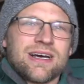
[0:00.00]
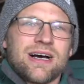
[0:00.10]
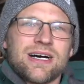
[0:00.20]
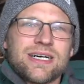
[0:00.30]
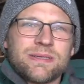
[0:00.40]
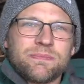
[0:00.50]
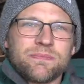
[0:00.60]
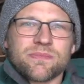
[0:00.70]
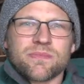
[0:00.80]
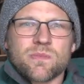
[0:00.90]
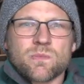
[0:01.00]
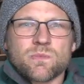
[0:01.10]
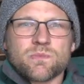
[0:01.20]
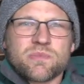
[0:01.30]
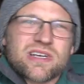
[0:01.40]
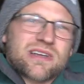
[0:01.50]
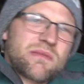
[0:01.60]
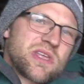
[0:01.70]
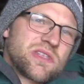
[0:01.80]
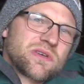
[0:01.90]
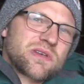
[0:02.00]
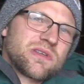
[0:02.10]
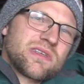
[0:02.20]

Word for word: Um, but I mean, you,